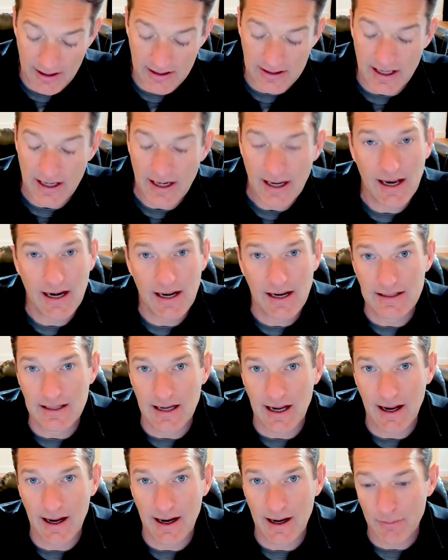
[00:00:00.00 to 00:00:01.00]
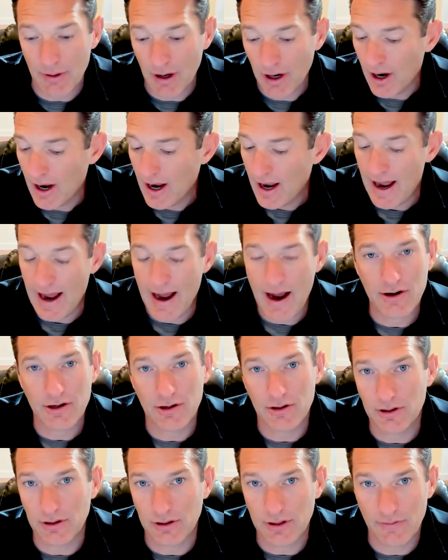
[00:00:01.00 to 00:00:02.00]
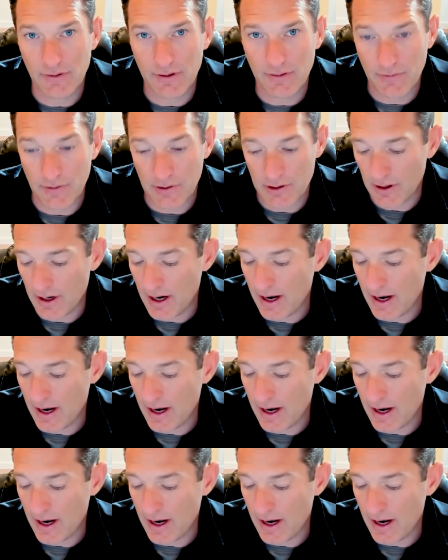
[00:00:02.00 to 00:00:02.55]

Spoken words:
at any time, how you're delivering for your